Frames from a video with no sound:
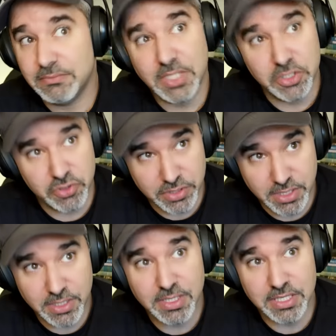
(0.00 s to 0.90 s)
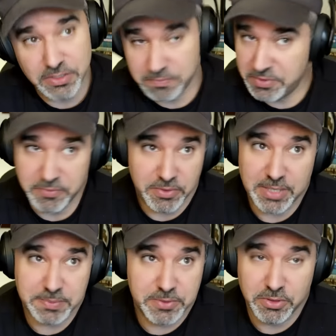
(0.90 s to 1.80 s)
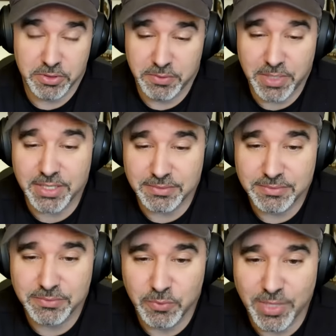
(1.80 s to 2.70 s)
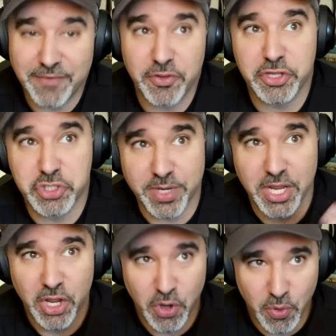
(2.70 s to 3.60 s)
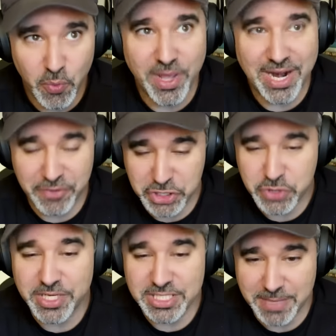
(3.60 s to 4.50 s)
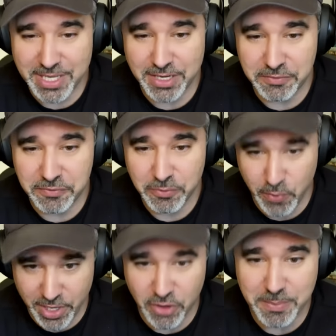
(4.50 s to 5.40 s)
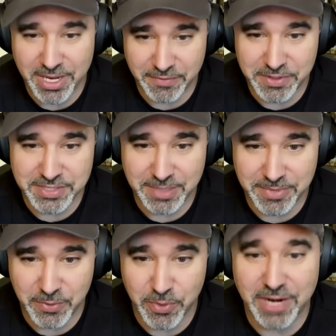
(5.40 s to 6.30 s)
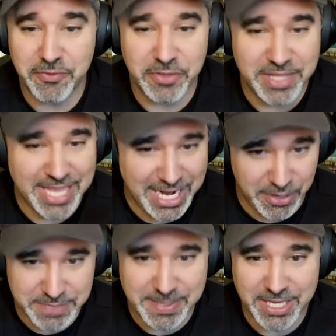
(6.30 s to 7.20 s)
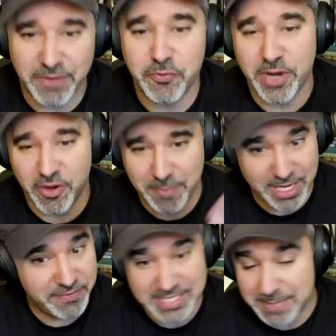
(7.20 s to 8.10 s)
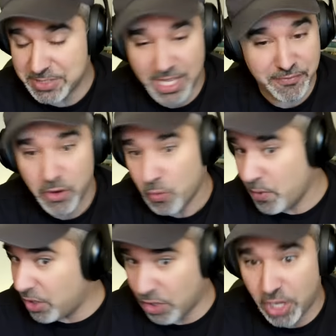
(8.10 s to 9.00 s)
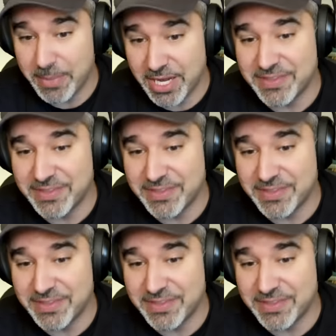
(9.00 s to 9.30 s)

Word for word: Interesting. That's a you're absolutely right. Whatever the tree, whatever the tree is made of, we are made of the same thing. Whatever made. the air is made of, we are made of the same stuff. We are all That's made right.